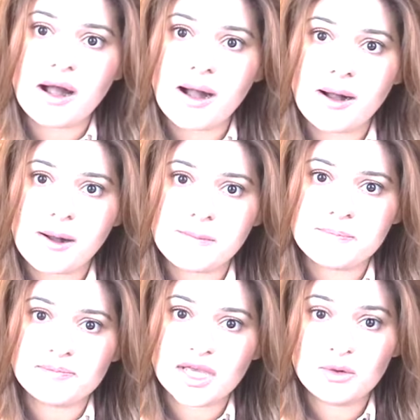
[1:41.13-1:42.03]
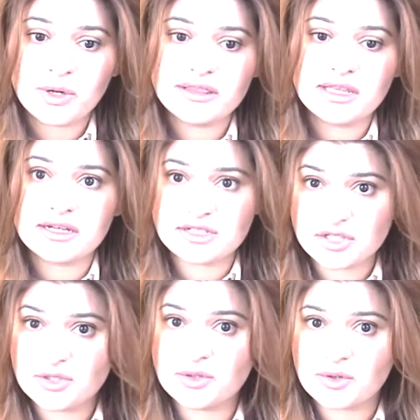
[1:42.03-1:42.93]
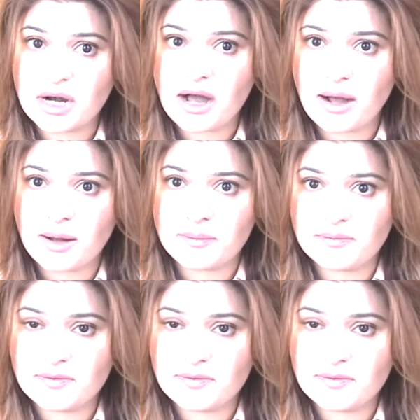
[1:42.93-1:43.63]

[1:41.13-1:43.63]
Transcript: Um, and when they do, um,